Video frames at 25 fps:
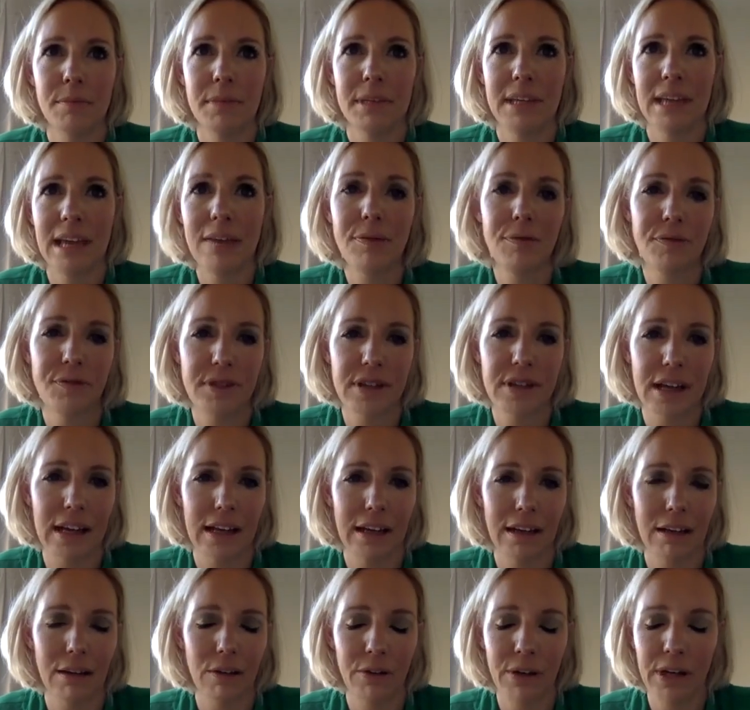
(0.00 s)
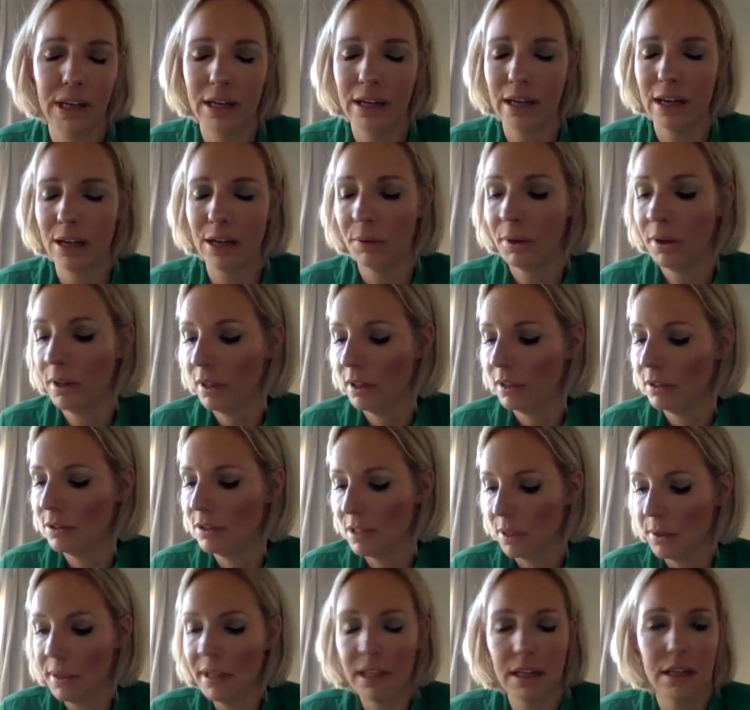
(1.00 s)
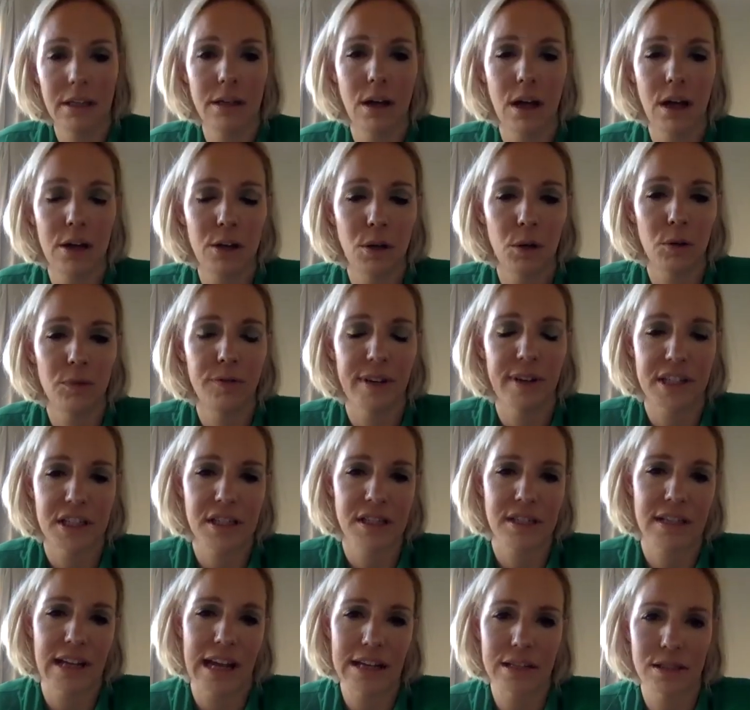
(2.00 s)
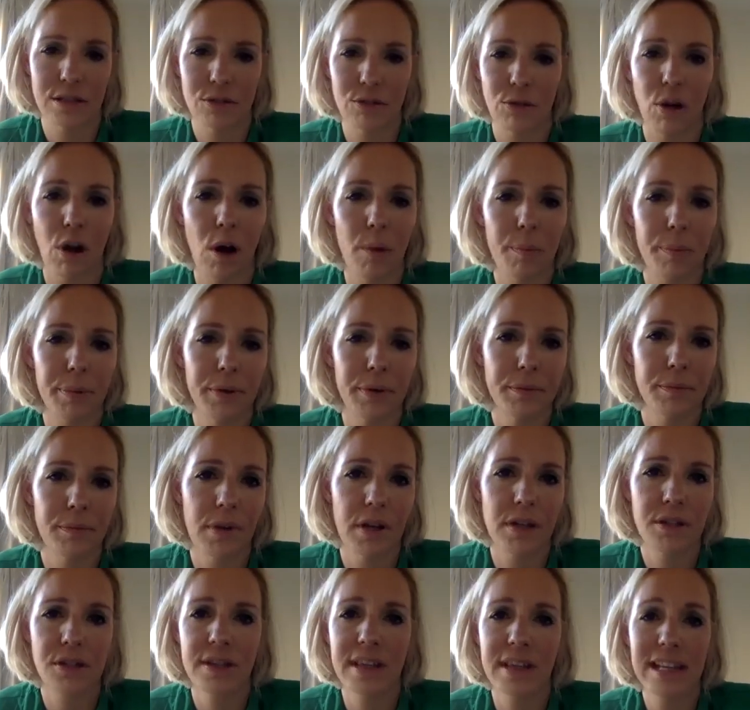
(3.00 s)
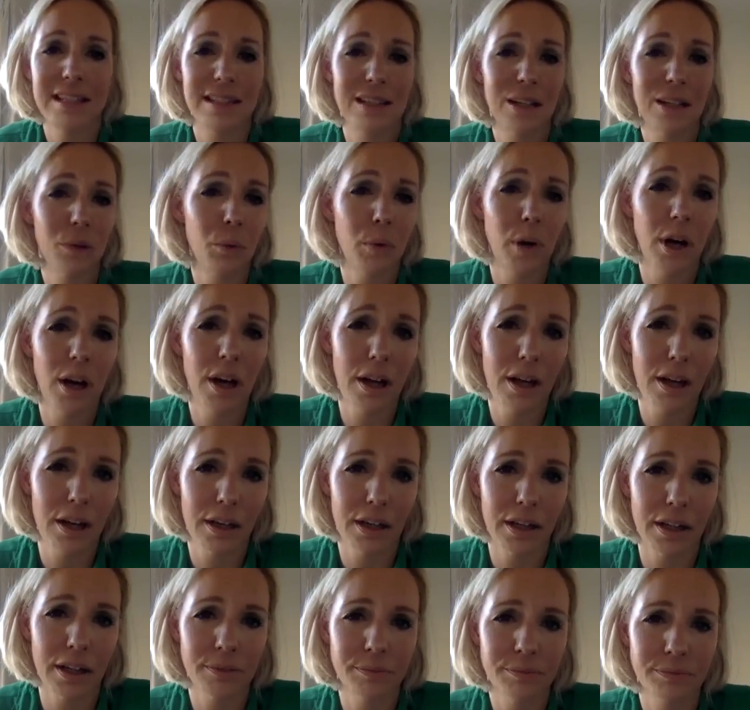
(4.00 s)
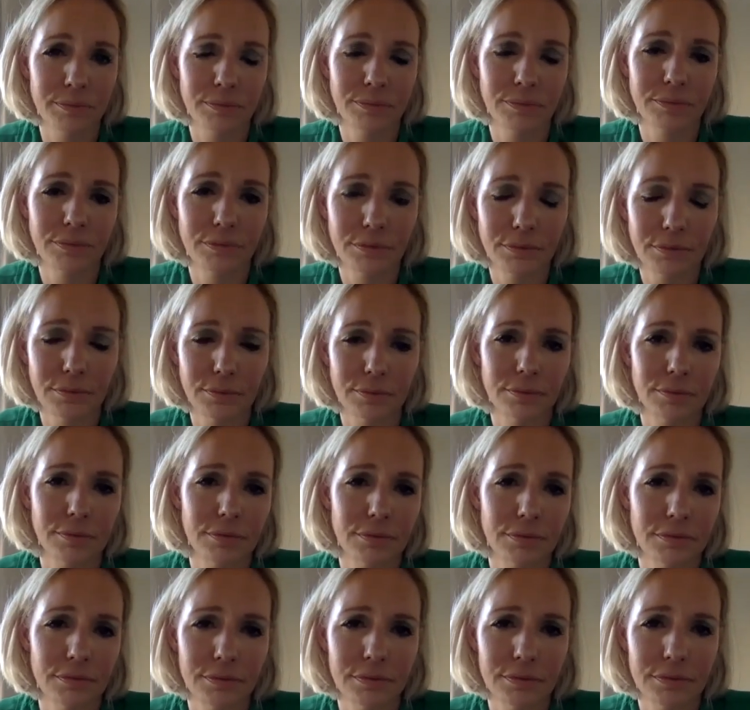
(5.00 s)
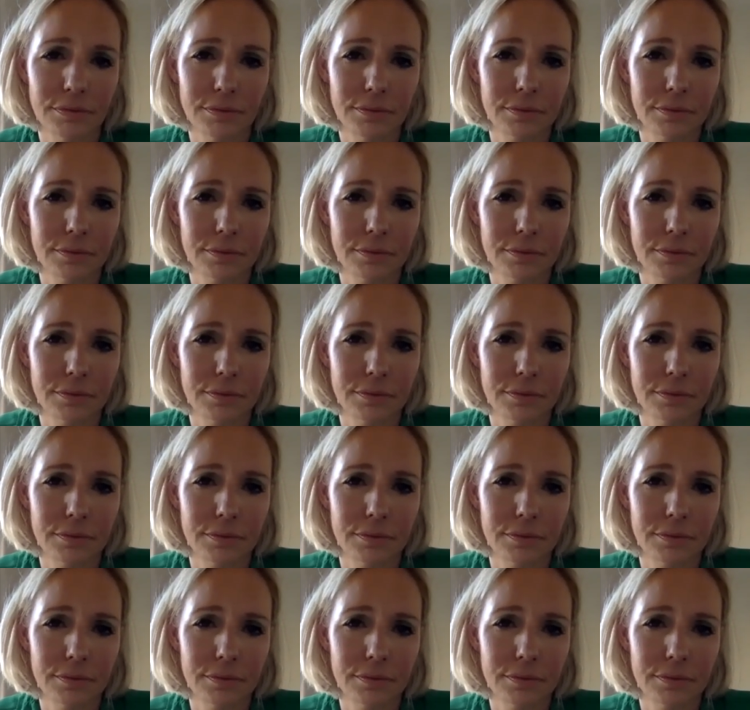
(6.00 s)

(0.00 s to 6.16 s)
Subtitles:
gifting or, you know, doing an old-fashioned desk drop? Do they still work? I